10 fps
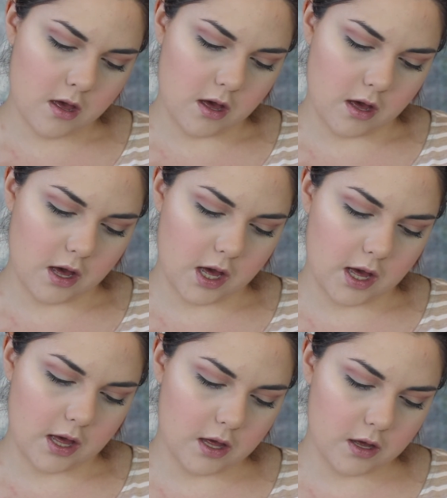
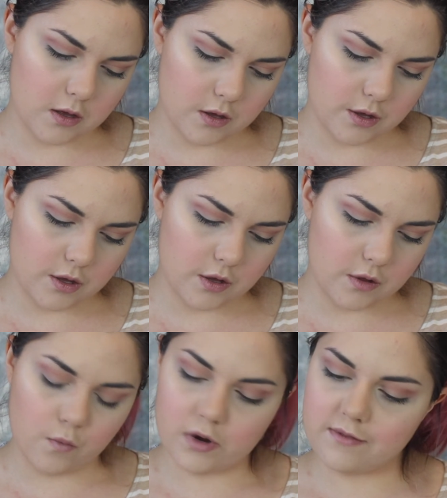
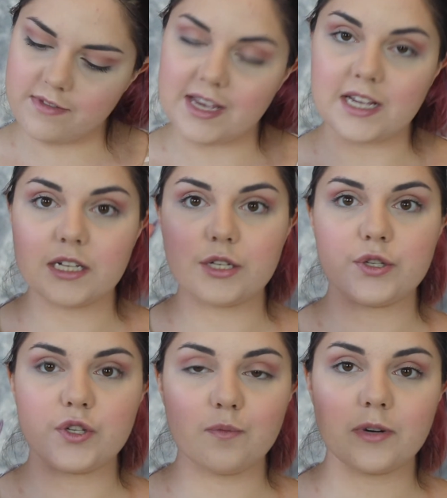one of the
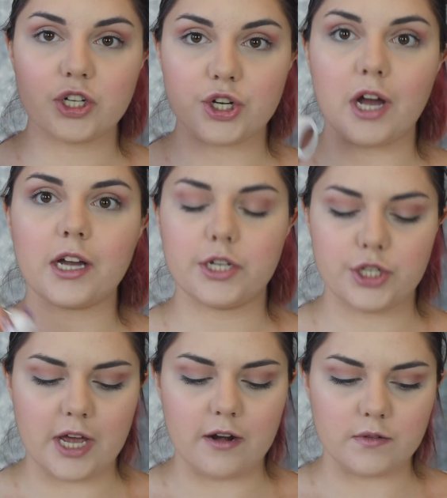Super Shock
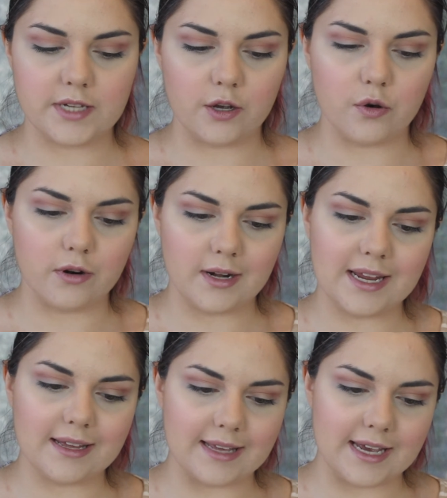shadows in
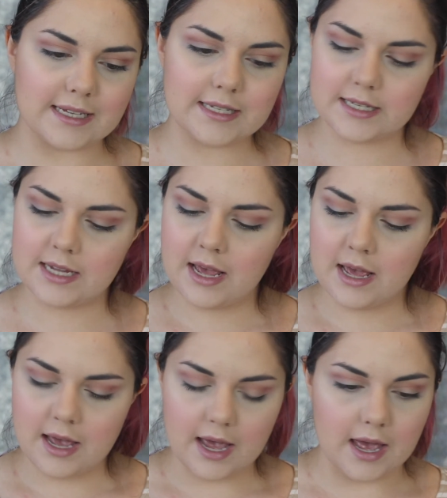Cornelius,
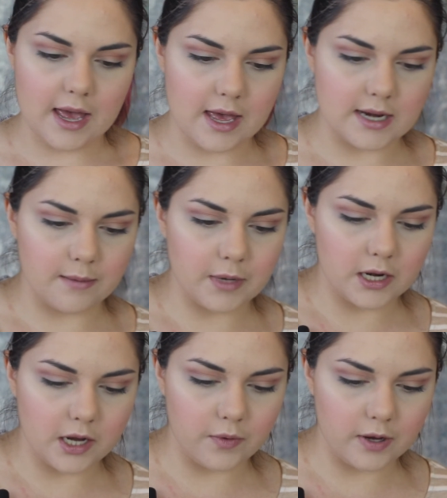and I'm
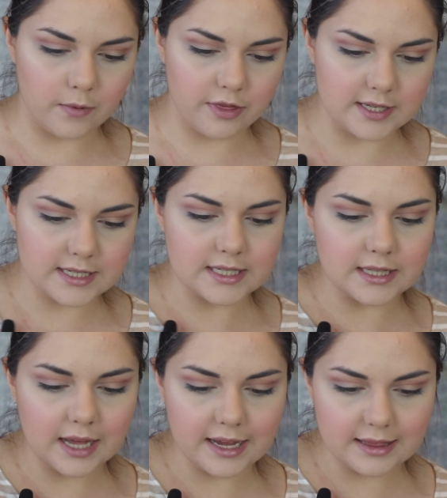gonna go in with a
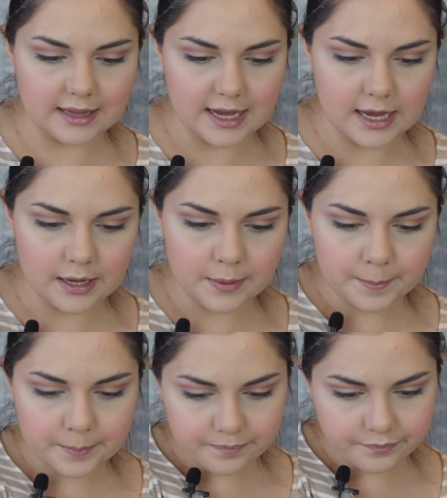slightly
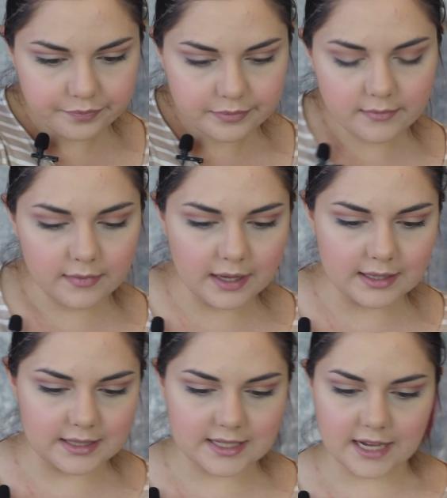
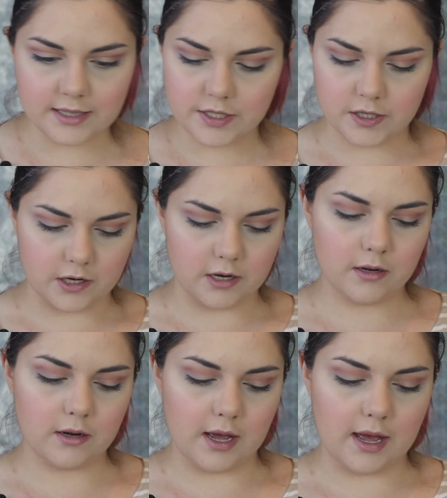denser